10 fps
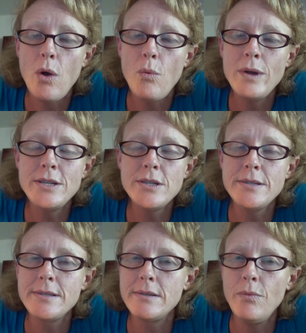we
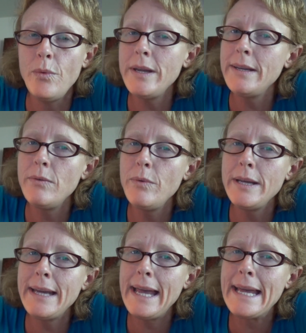
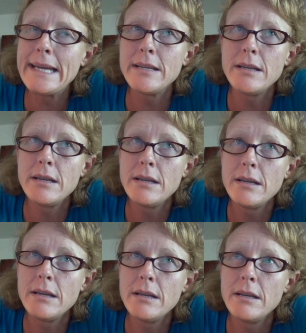can't
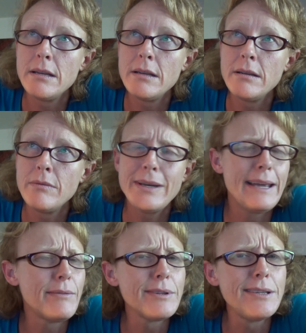
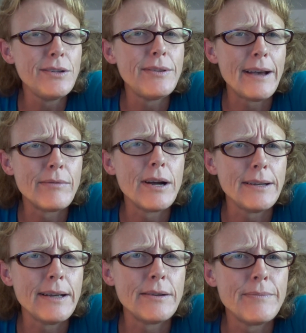really do that right
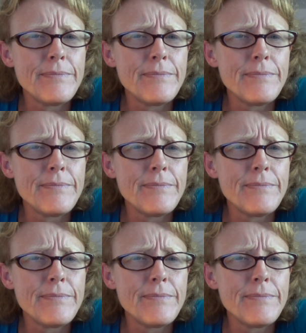now.